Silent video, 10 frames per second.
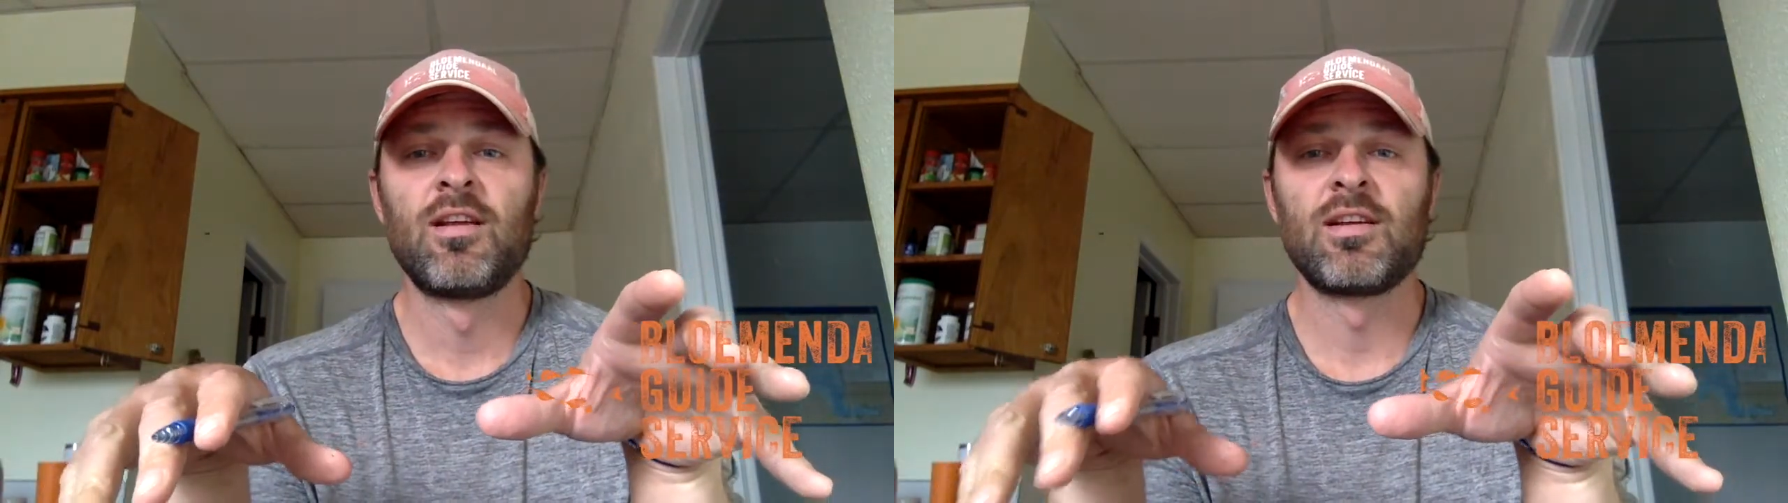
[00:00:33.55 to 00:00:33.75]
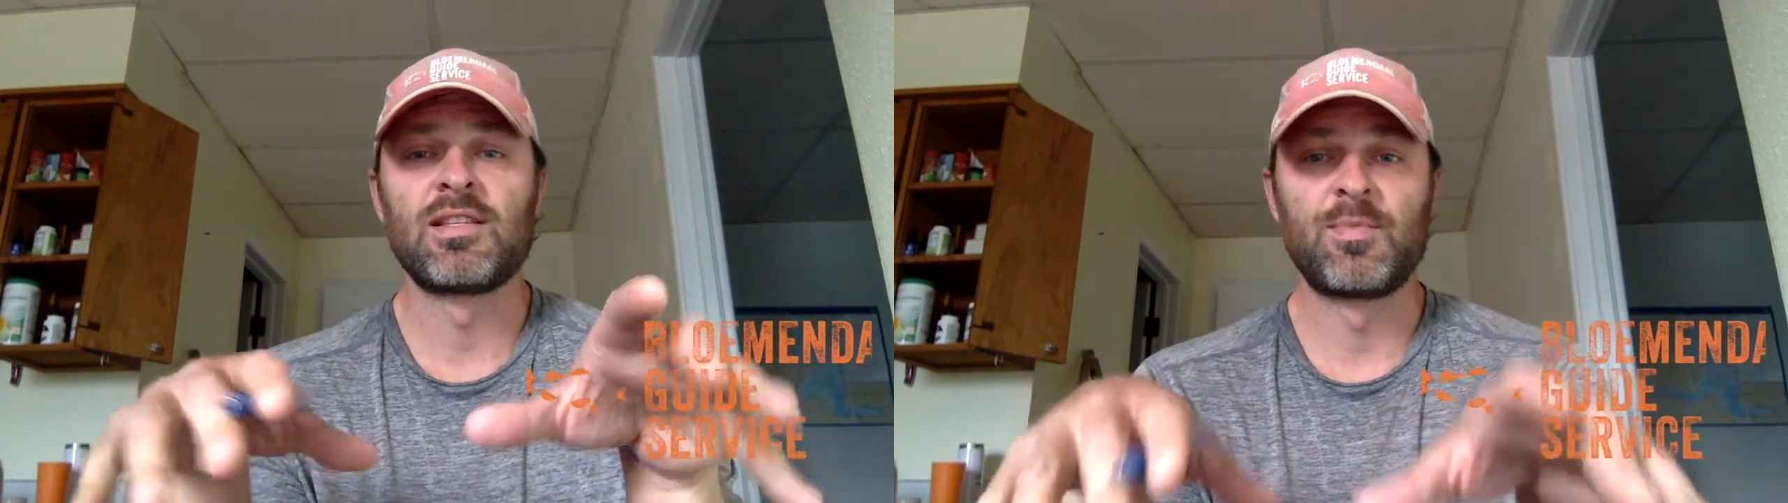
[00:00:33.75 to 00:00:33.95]

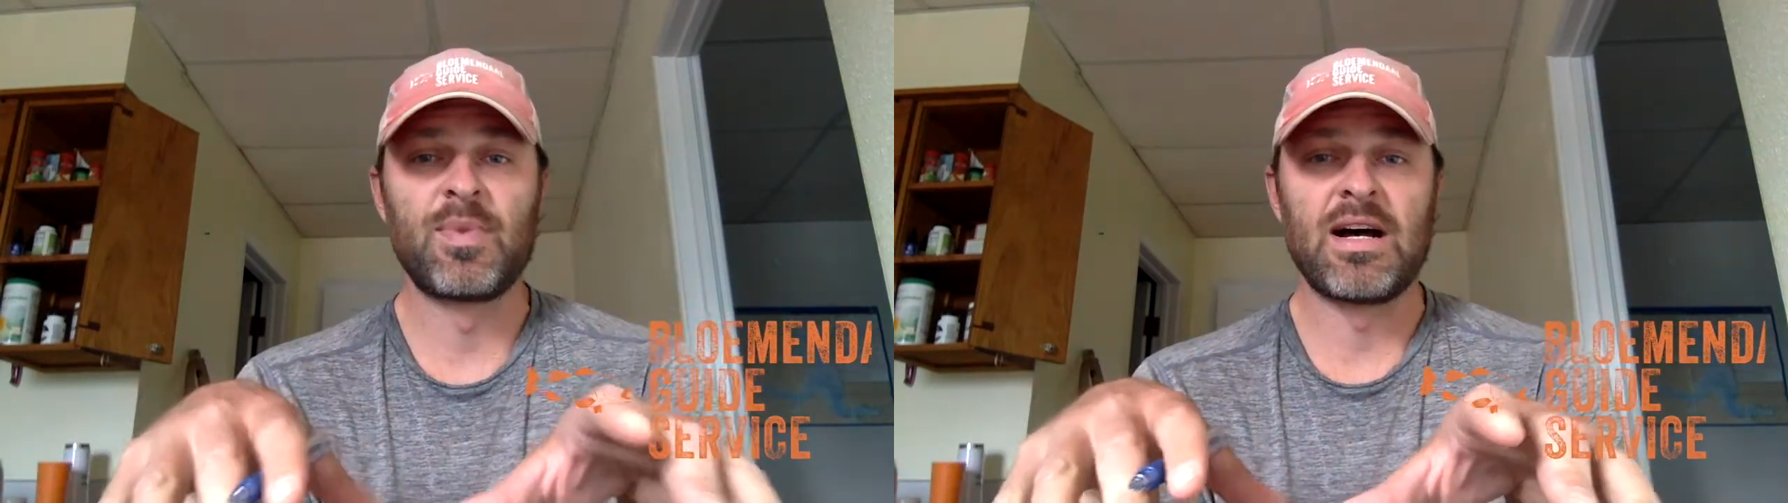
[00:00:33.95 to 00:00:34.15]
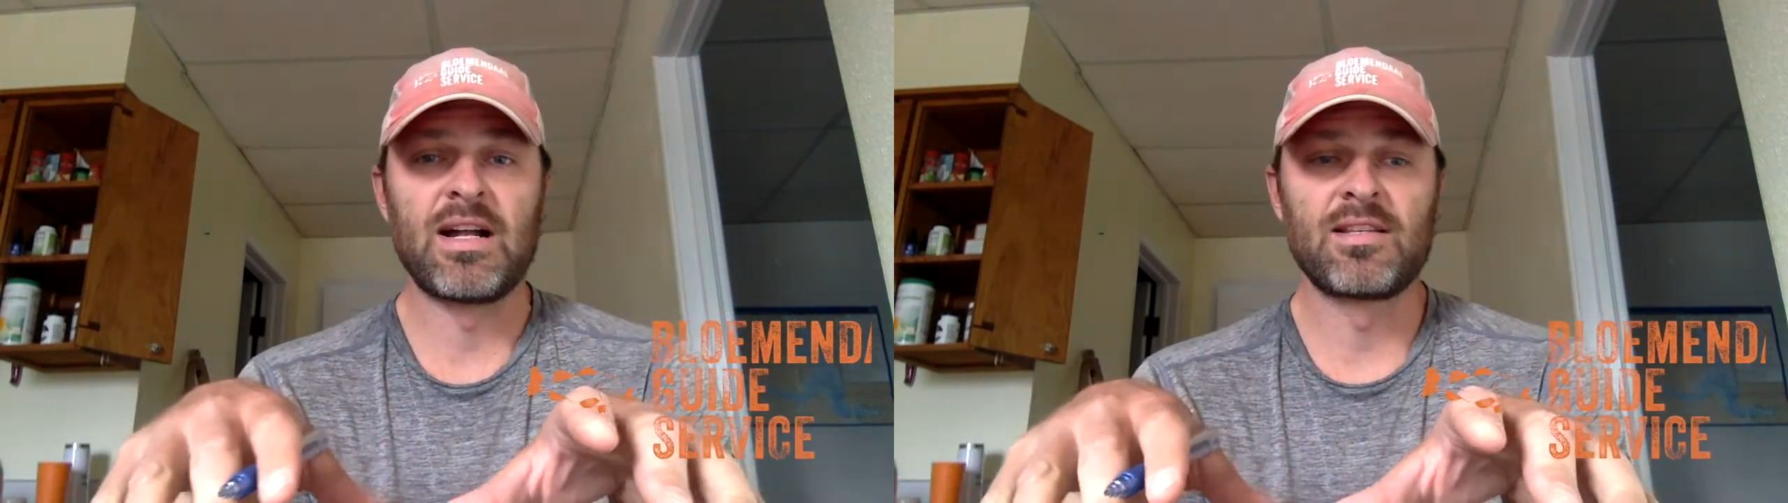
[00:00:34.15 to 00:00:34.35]
a
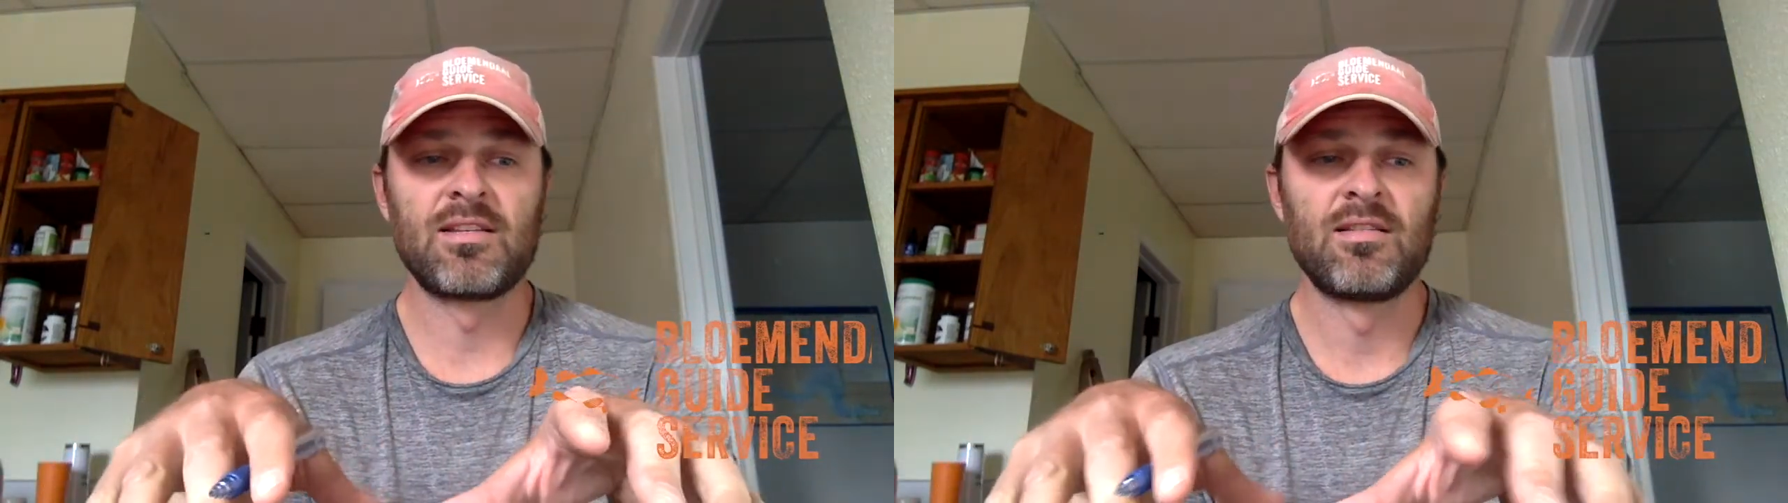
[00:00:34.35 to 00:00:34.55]
spot